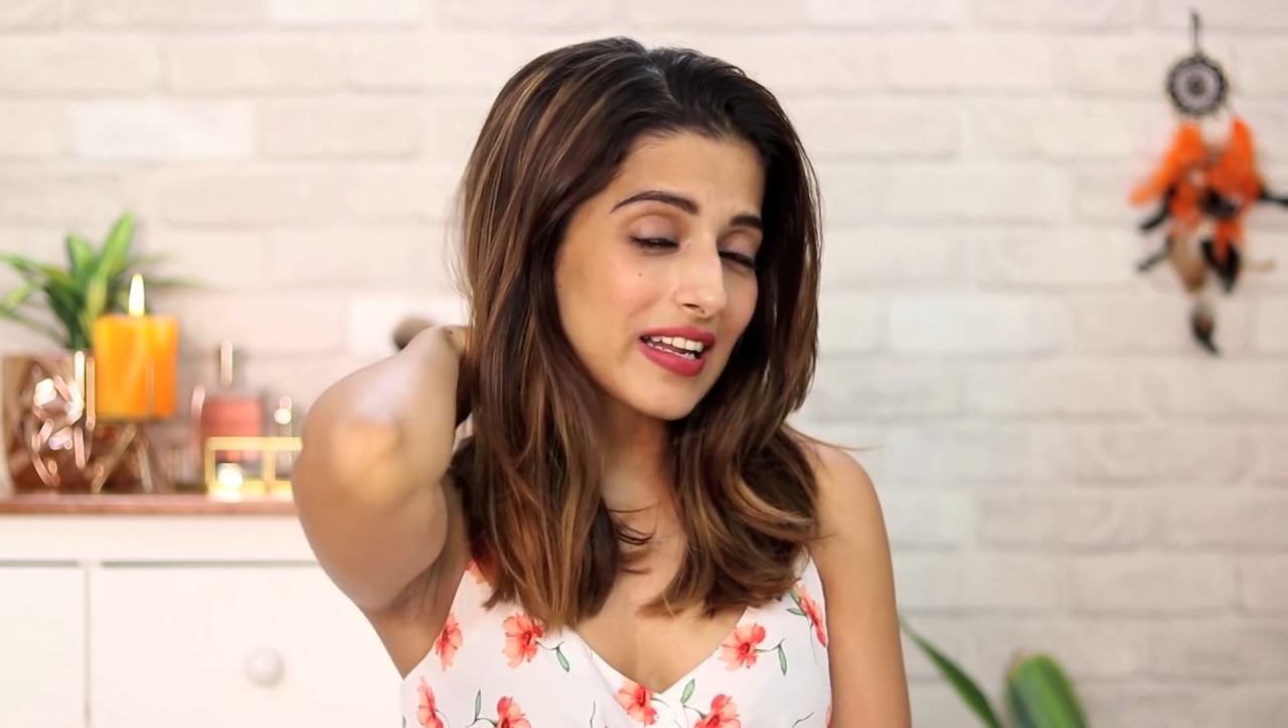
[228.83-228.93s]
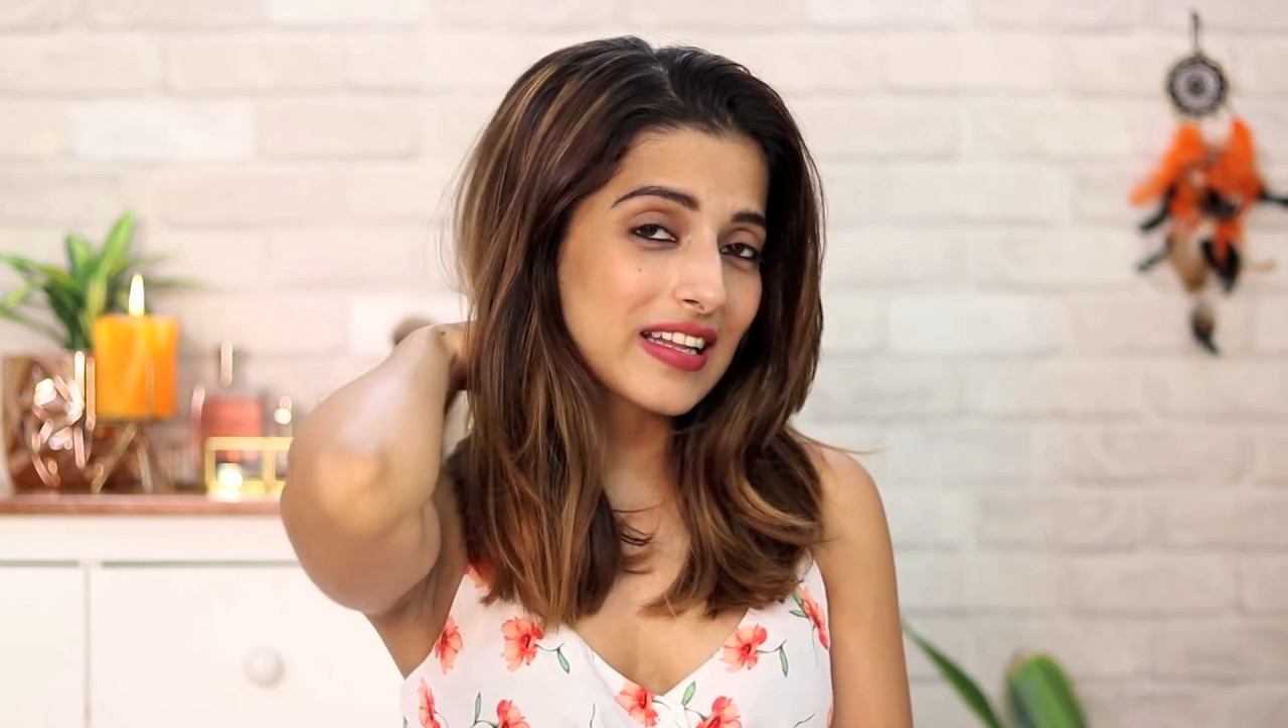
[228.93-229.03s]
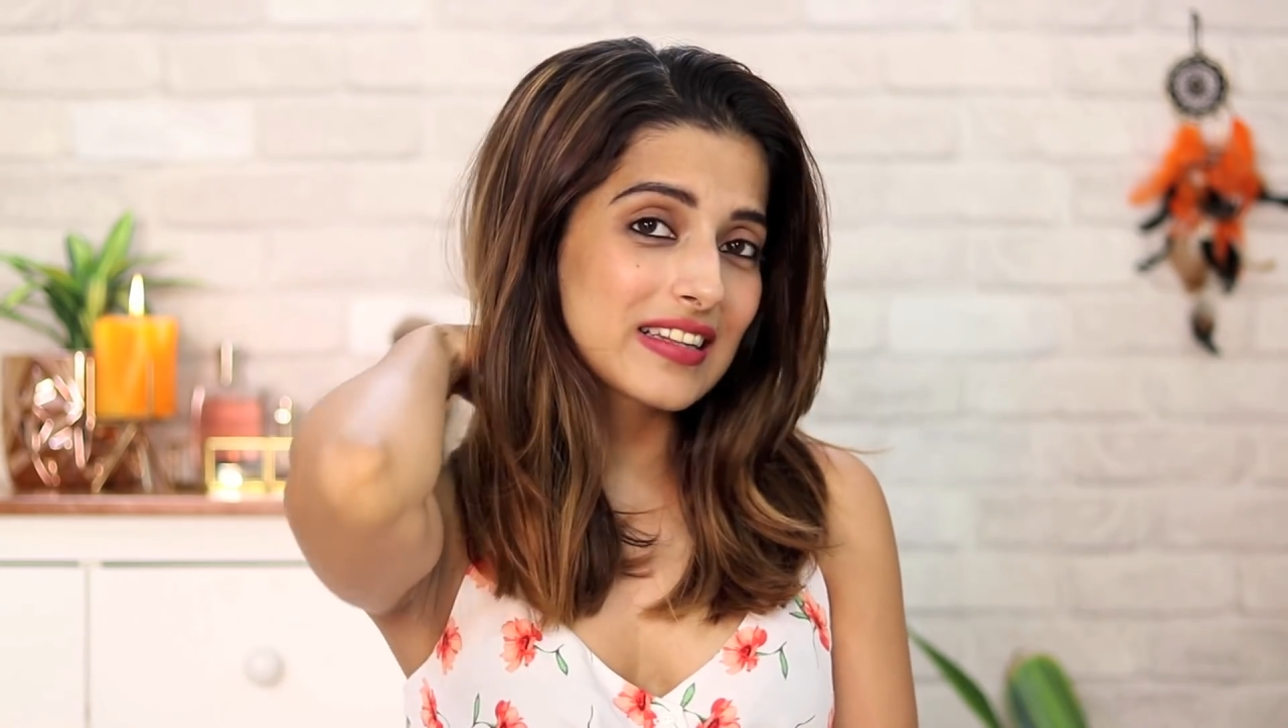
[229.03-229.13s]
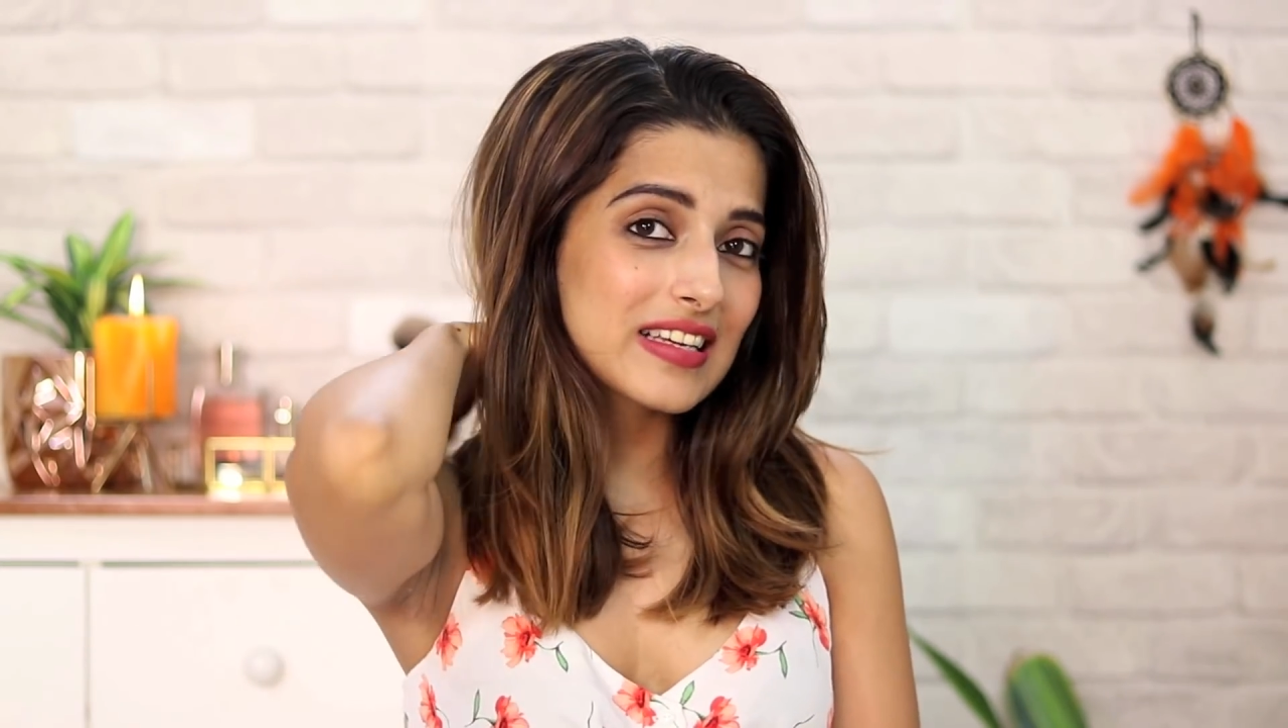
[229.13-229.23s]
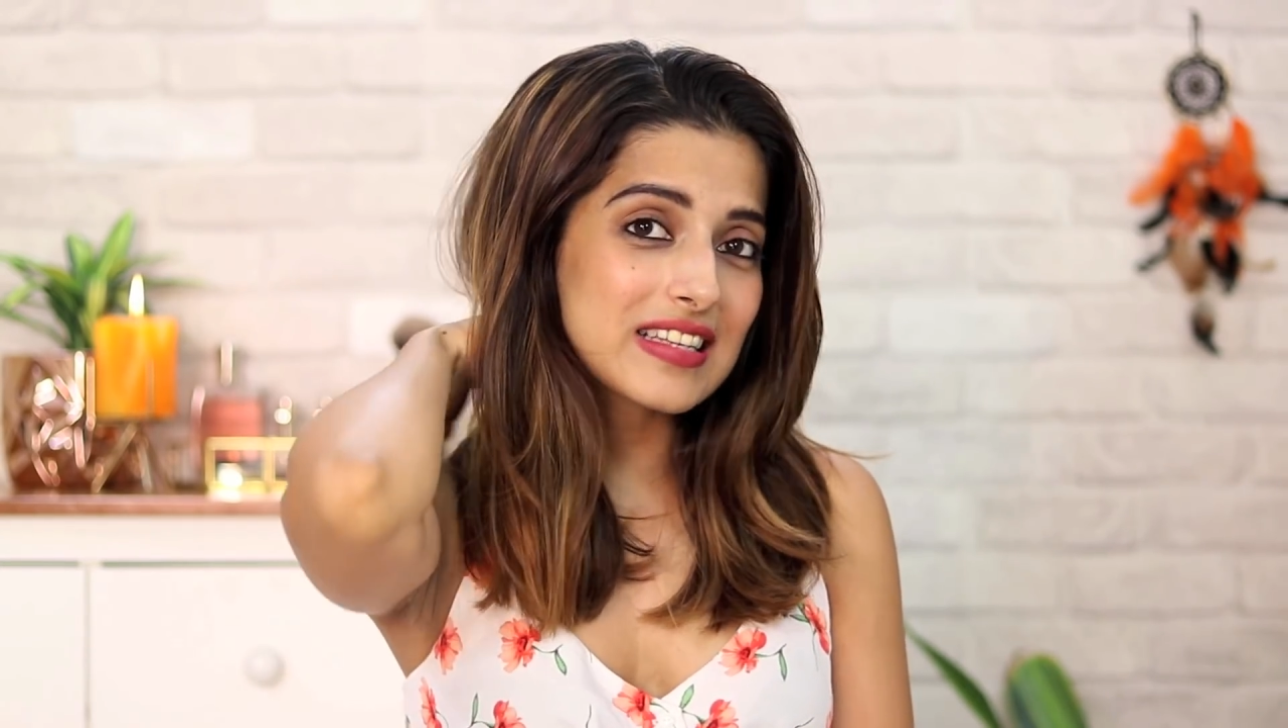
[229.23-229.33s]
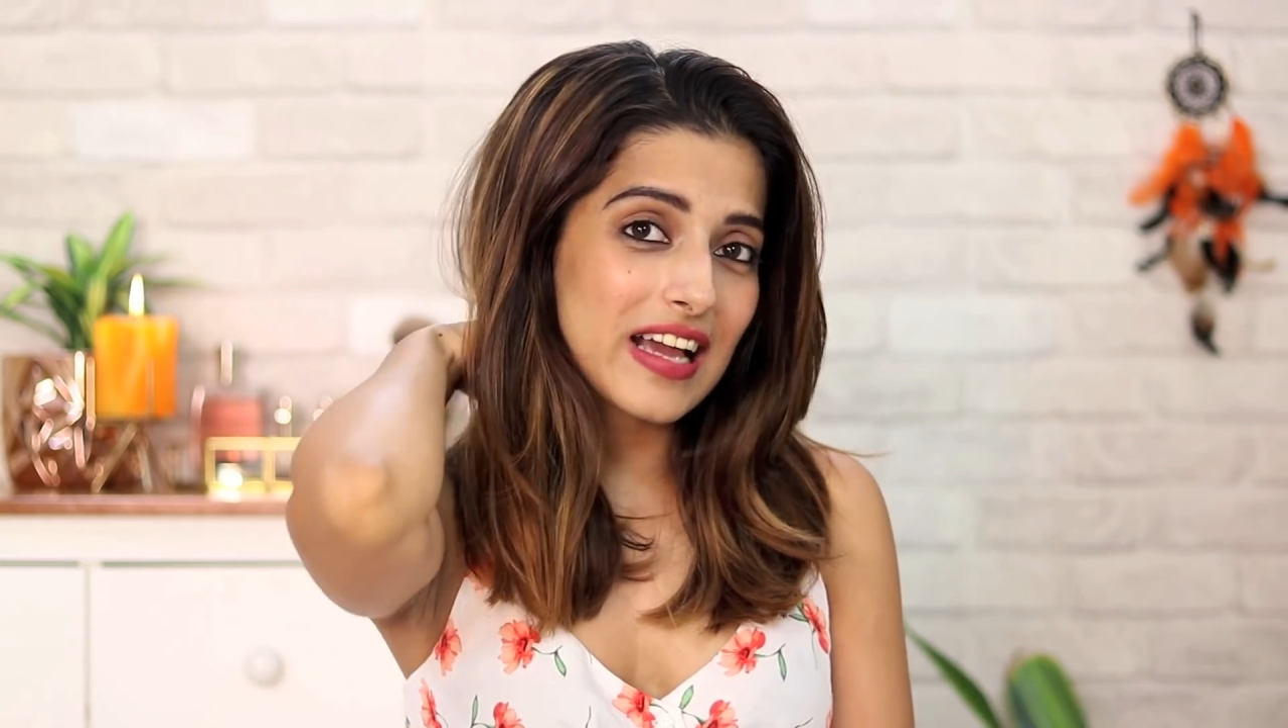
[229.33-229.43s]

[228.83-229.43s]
in this